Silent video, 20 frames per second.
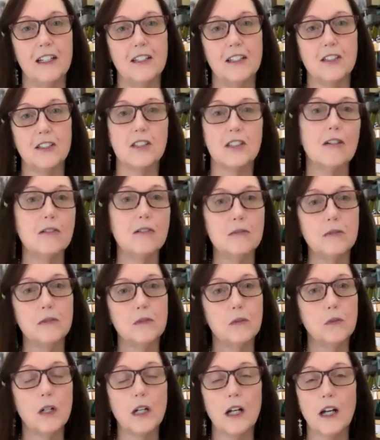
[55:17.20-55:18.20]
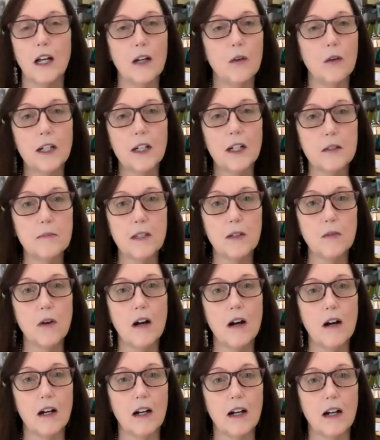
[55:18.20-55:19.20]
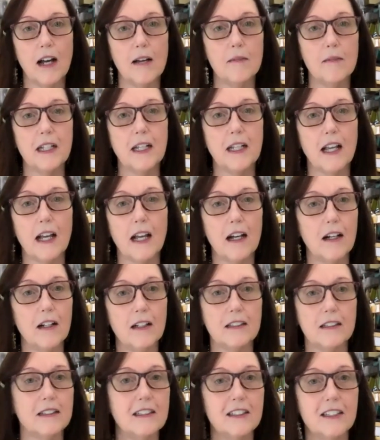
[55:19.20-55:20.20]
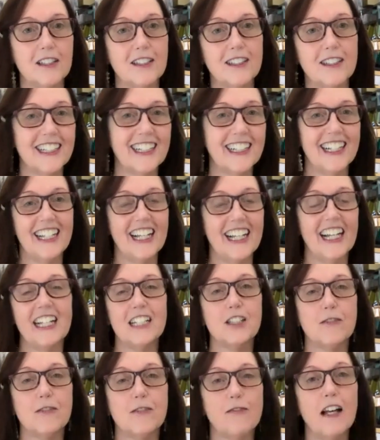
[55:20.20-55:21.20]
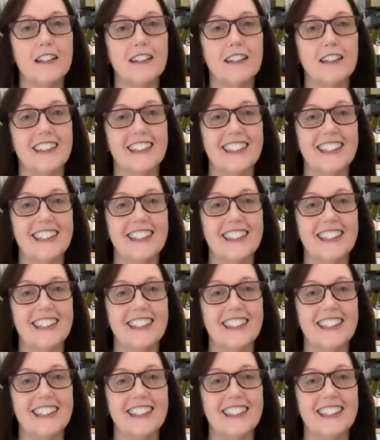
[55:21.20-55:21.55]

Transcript: So what, what could be wrong? I mean, it's fun.